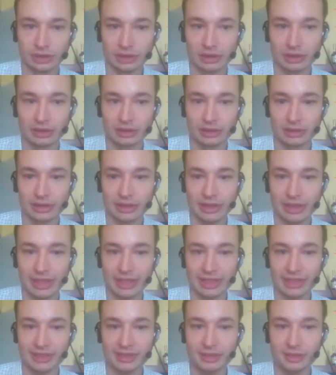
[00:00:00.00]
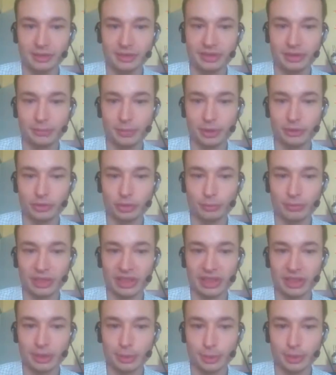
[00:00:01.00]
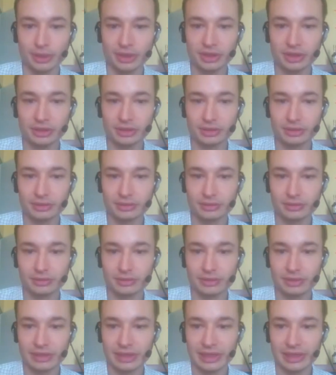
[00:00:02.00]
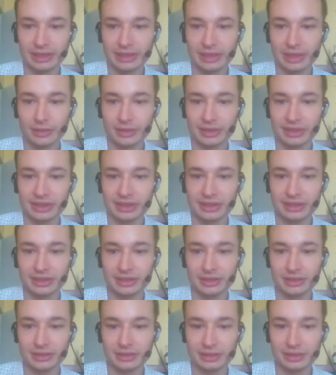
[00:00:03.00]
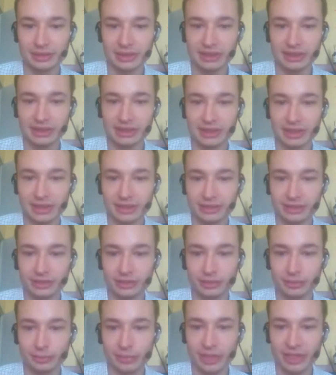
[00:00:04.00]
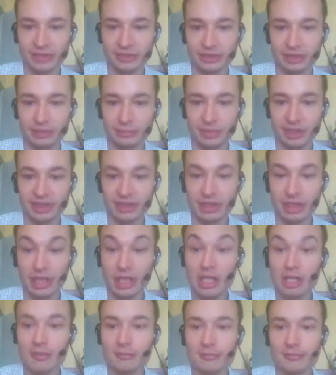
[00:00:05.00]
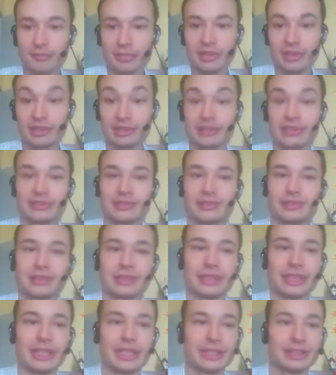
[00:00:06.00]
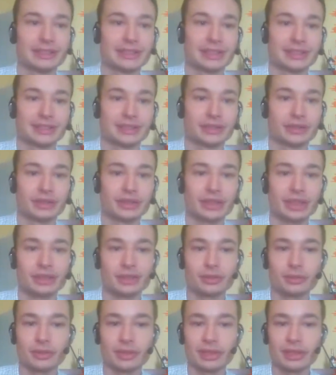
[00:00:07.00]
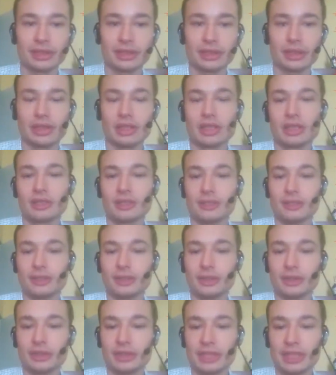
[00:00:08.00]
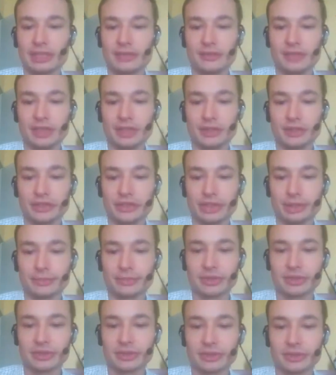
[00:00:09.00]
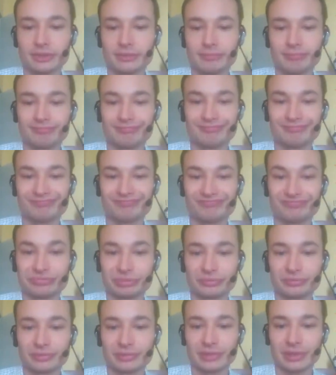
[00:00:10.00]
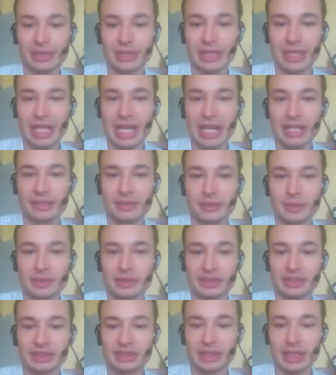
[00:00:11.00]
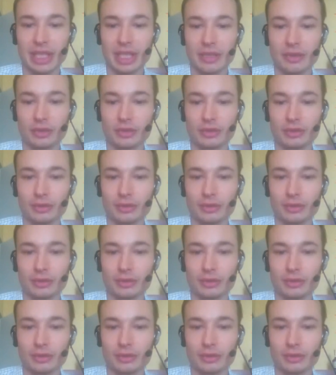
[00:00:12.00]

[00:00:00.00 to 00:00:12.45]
And yeah, ACU is about to be in range. Yeah, now it is, and it starts to apply the DPS. But yeah, there's no tech to air, no navy, no sub, so I don't see how